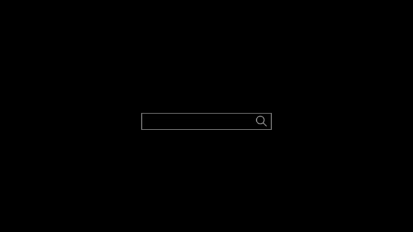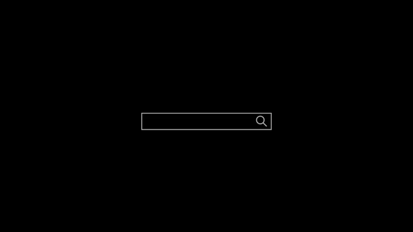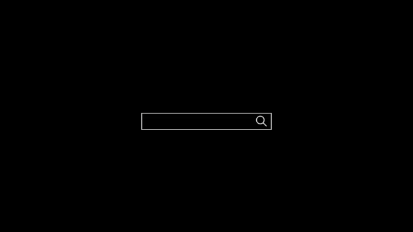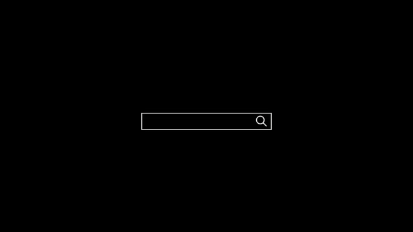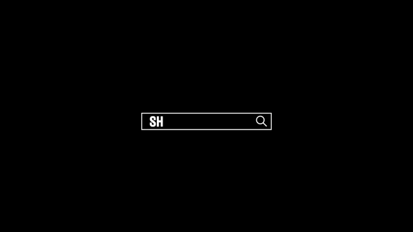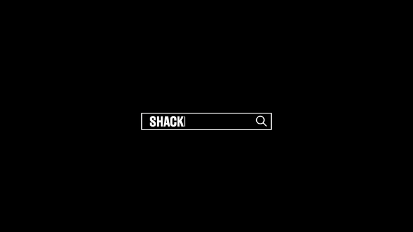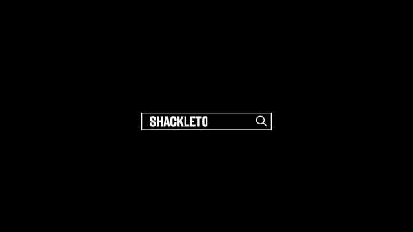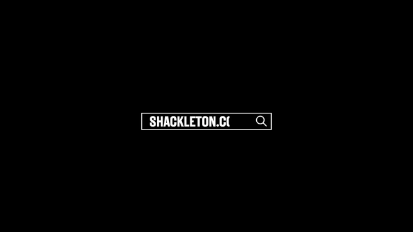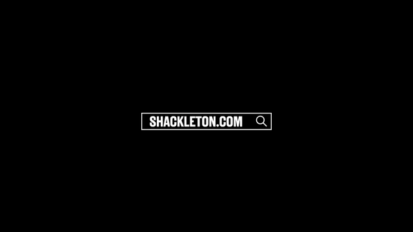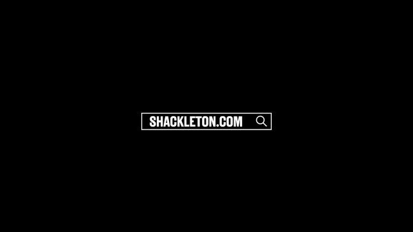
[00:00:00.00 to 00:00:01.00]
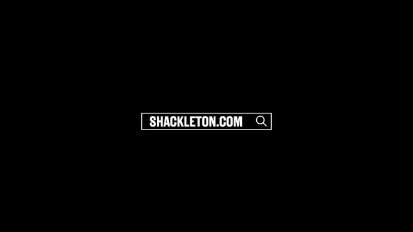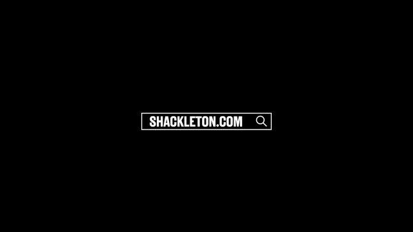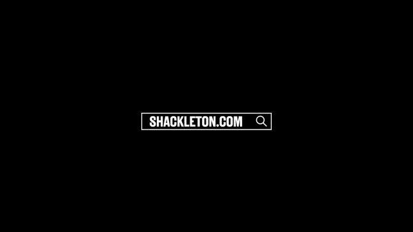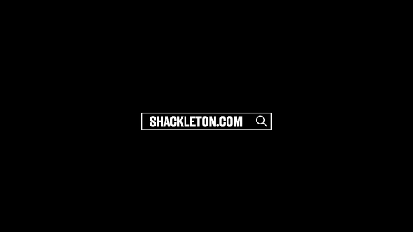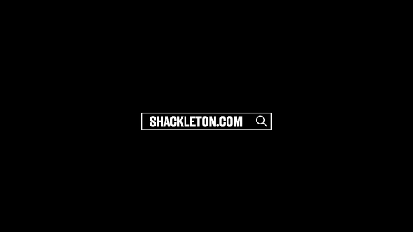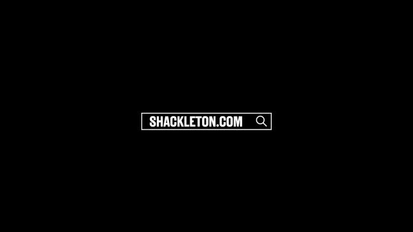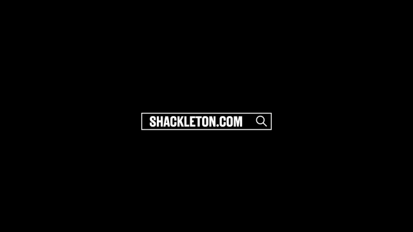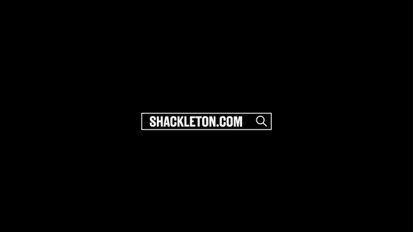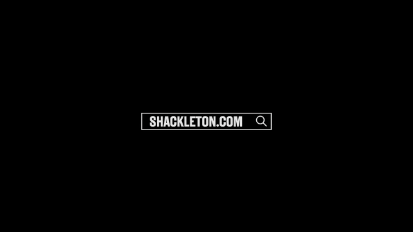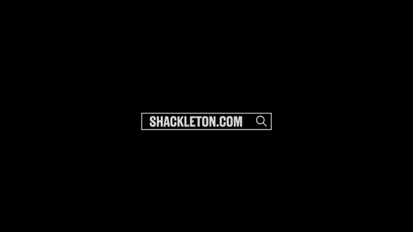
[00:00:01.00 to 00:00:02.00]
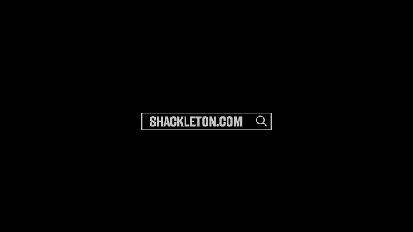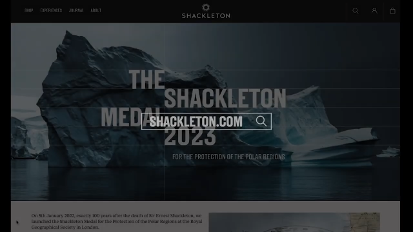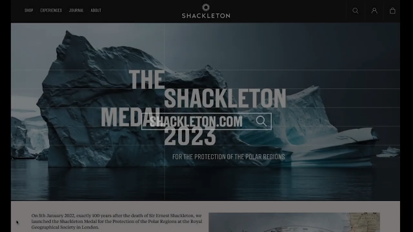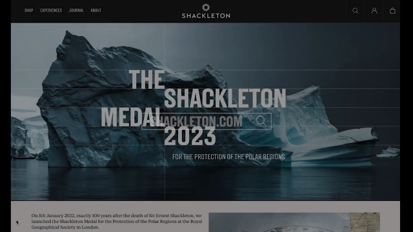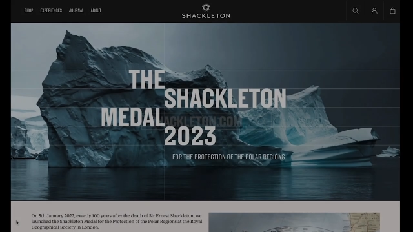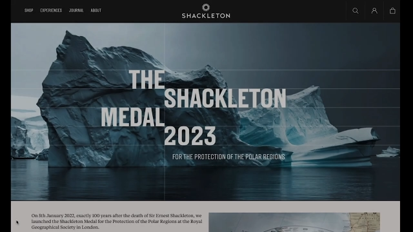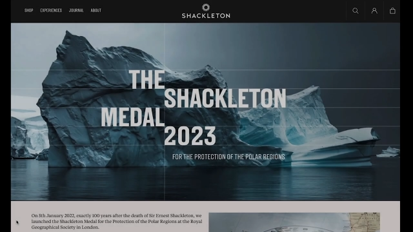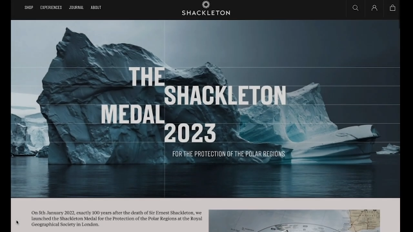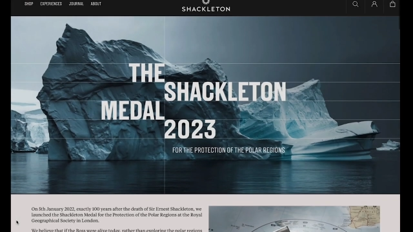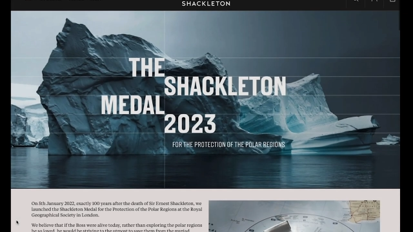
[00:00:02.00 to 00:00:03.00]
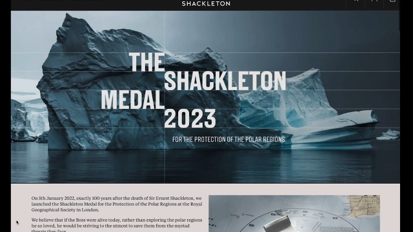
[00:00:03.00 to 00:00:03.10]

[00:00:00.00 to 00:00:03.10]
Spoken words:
(no speaker visible)